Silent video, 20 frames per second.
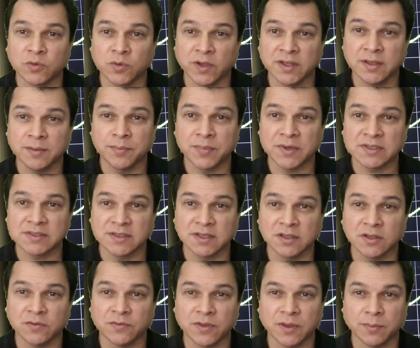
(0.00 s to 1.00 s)

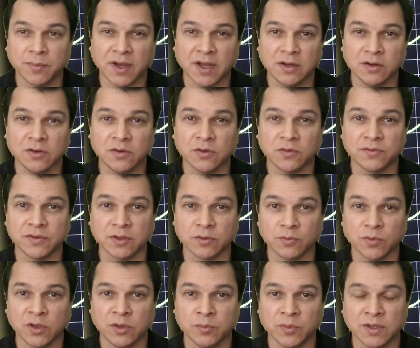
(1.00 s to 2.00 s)
20% of the value of the
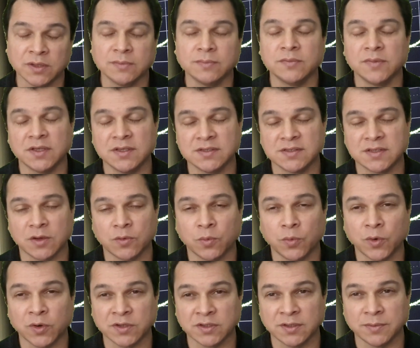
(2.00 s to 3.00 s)
equipment is a
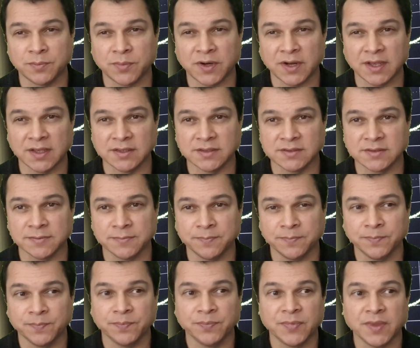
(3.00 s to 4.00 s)
worthy price.
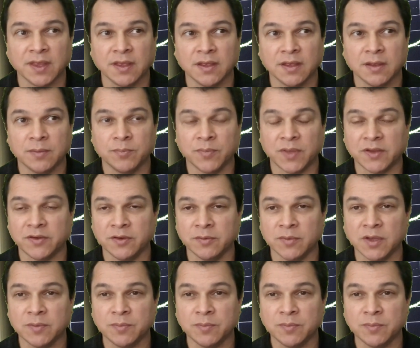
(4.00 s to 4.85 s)
But